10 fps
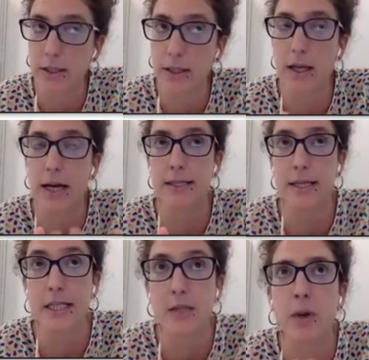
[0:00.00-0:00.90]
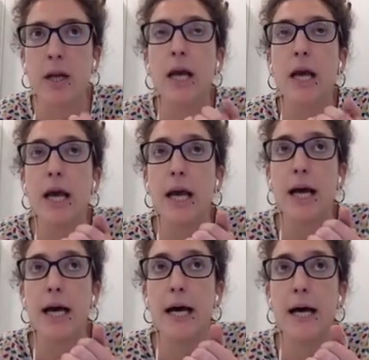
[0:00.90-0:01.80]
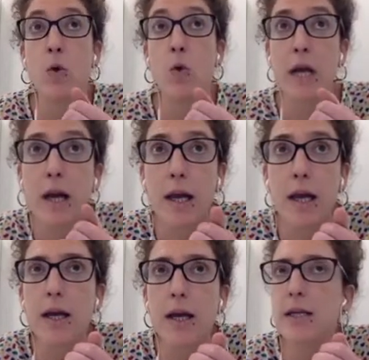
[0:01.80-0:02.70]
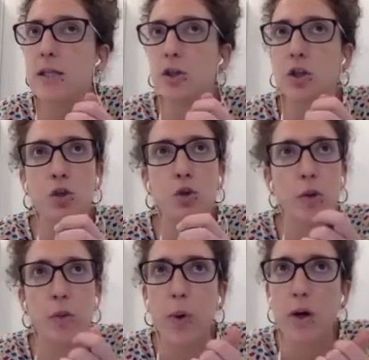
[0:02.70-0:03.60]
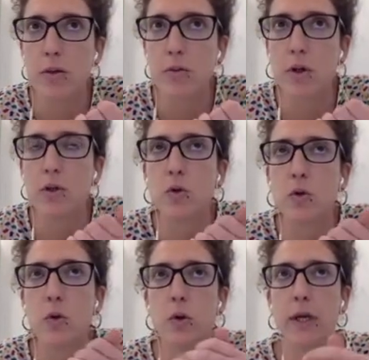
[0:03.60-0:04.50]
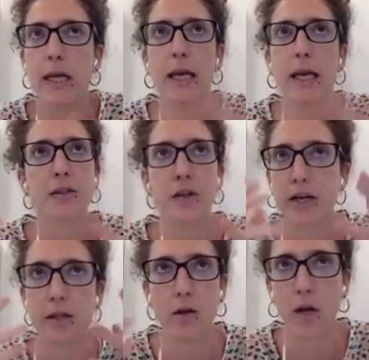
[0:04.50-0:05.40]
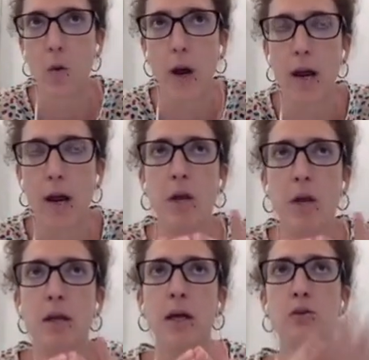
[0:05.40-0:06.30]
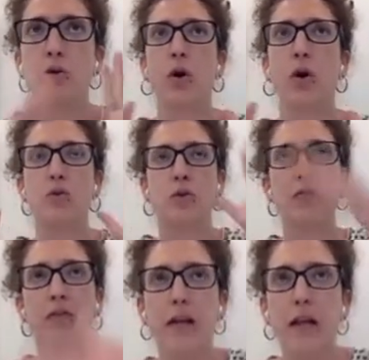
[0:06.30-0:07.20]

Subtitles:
assessment quickly, it's not going to be possible to do in the traditional way, meaning that you go to the field,